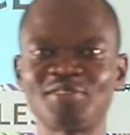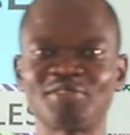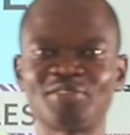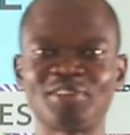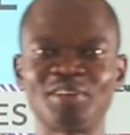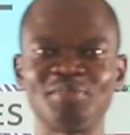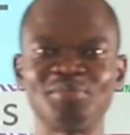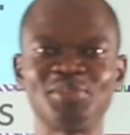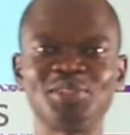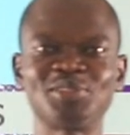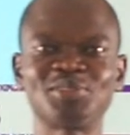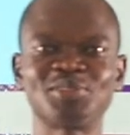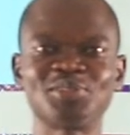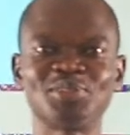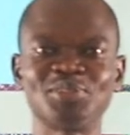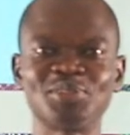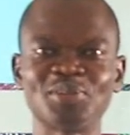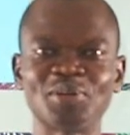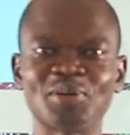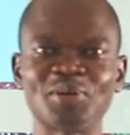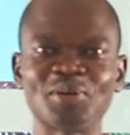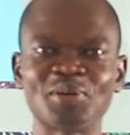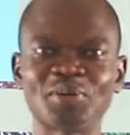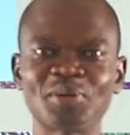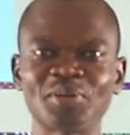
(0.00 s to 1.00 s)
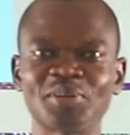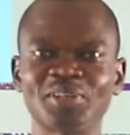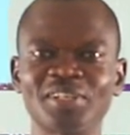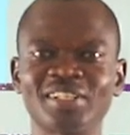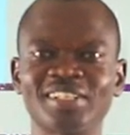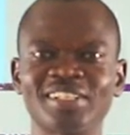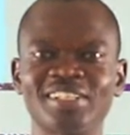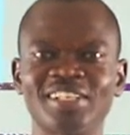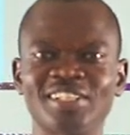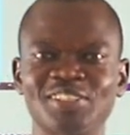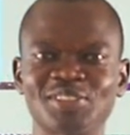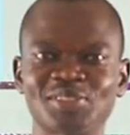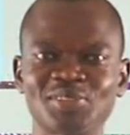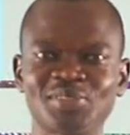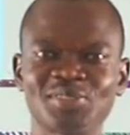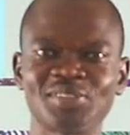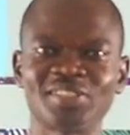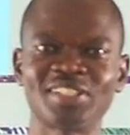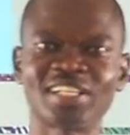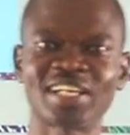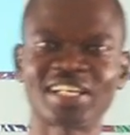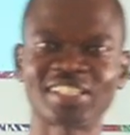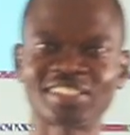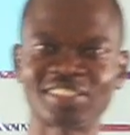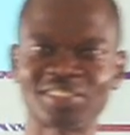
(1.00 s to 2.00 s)
for me to know the
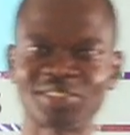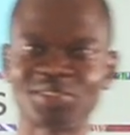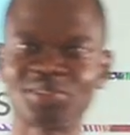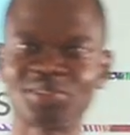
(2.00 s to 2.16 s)
school that